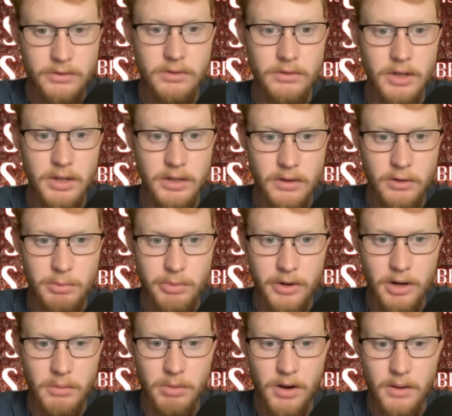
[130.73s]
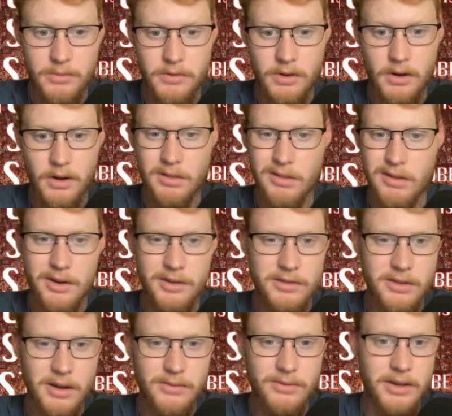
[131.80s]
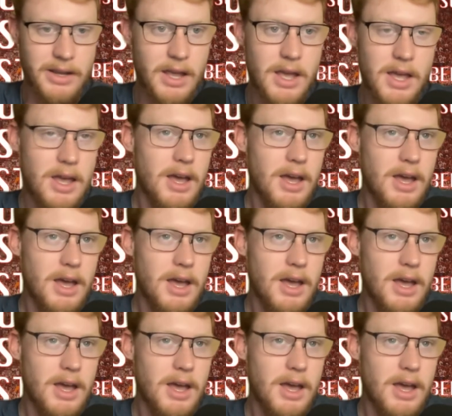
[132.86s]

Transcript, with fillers: You'll get those player props there. A lot of stuff like